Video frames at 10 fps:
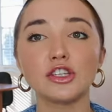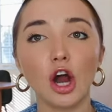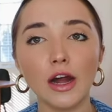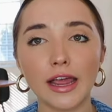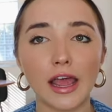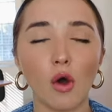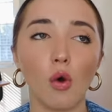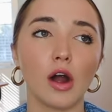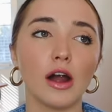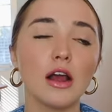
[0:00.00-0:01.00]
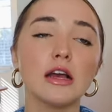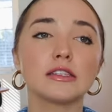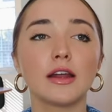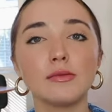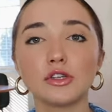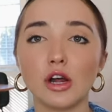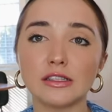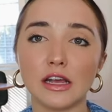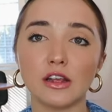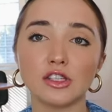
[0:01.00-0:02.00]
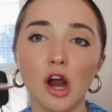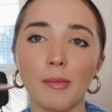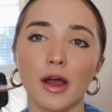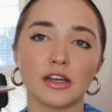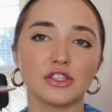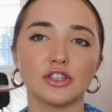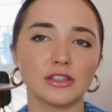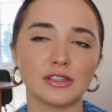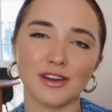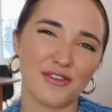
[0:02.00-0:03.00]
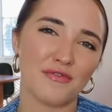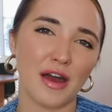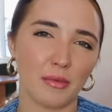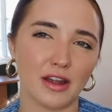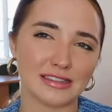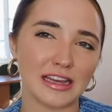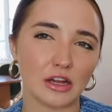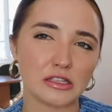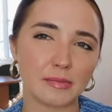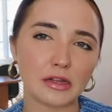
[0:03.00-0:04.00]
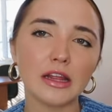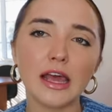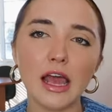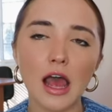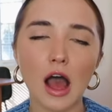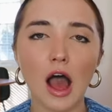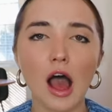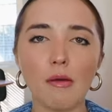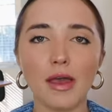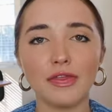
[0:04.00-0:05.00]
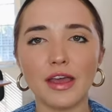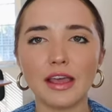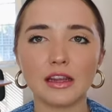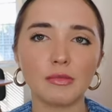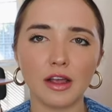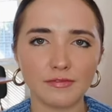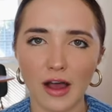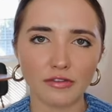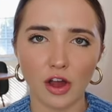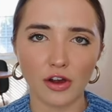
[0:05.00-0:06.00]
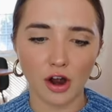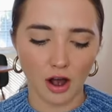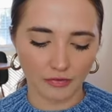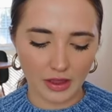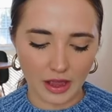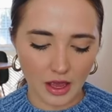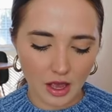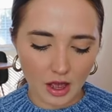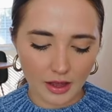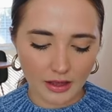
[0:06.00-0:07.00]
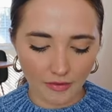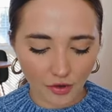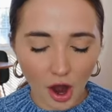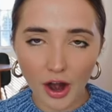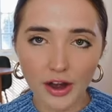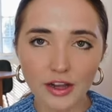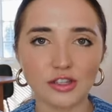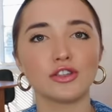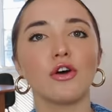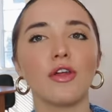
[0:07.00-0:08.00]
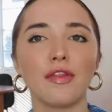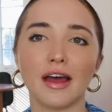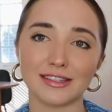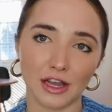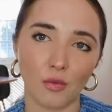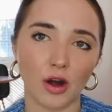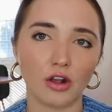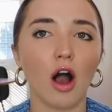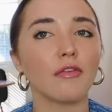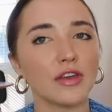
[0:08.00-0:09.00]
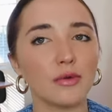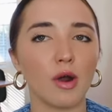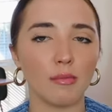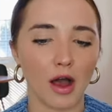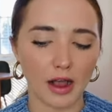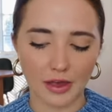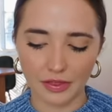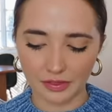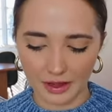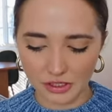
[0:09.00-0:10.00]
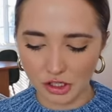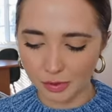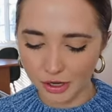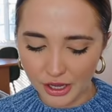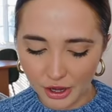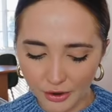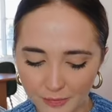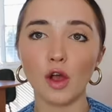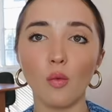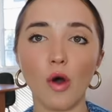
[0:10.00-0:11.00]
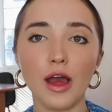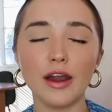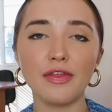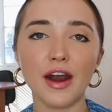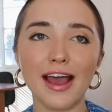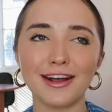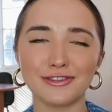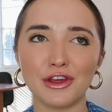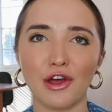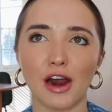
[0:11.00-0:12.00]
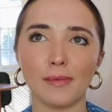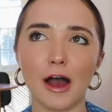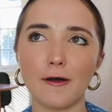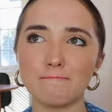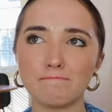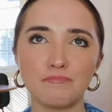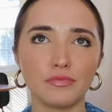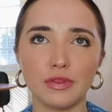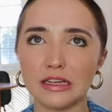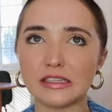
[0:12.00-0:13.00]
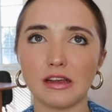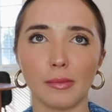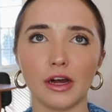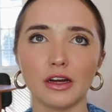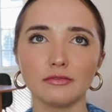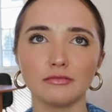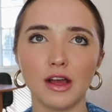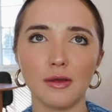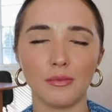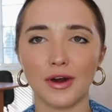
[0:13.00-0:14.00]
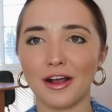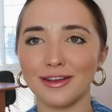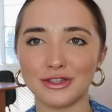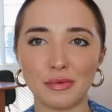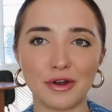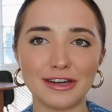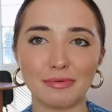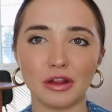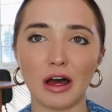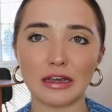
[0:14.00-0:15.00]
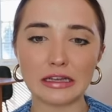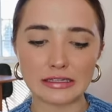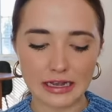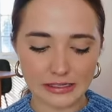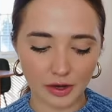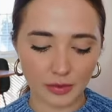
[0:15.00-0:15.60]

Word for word: like Target or sometimes they're on sale at Starbucks or just if you find one on sale typically. Um, and then get them like a $5 coffee gift card so that that's like one coffee and one mug. I think that's super cute. One that I actually thought about this summer when I got super into Pilates is